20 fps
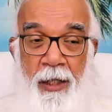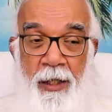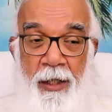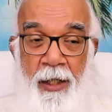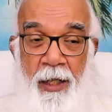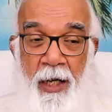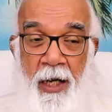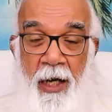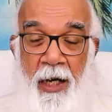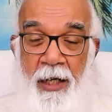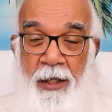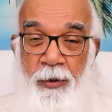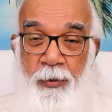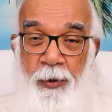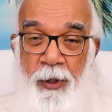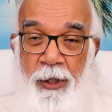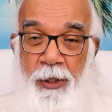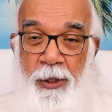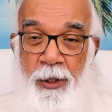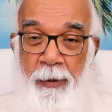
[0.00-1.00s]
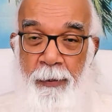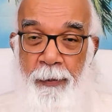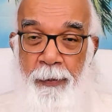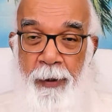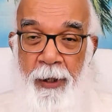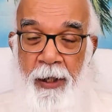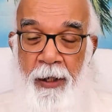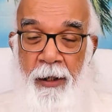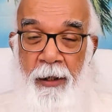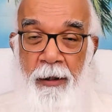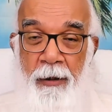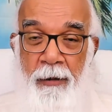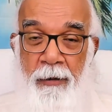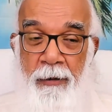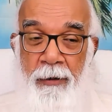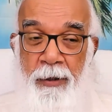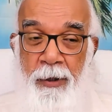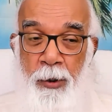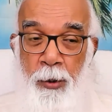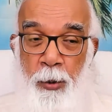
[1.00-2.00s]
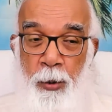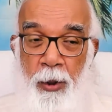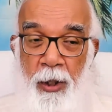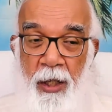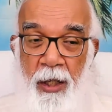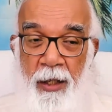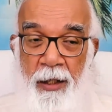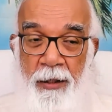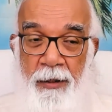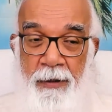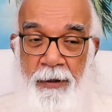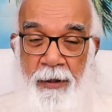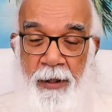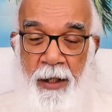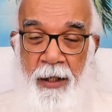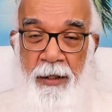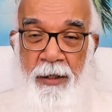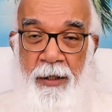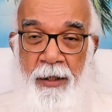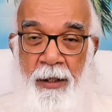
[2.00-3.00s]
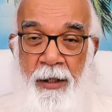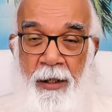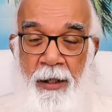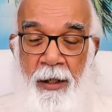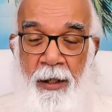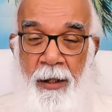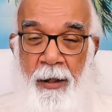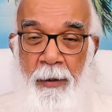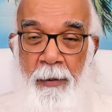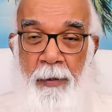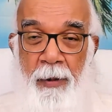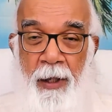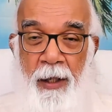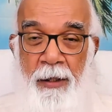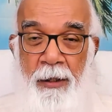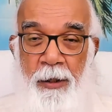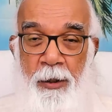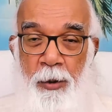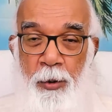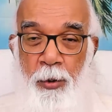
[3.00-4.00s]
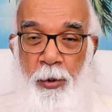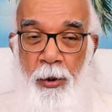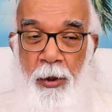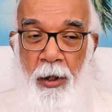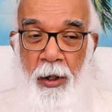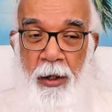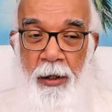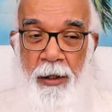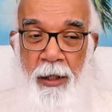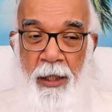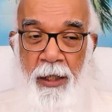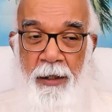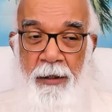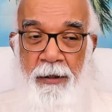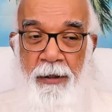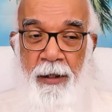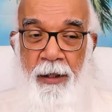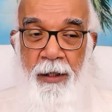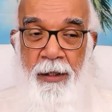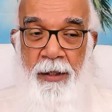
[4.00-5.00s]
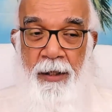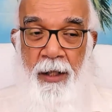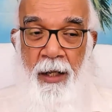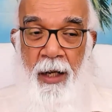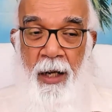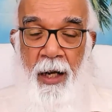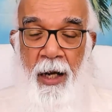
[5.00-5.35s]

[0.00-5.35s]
that which appears to exist but do not exist,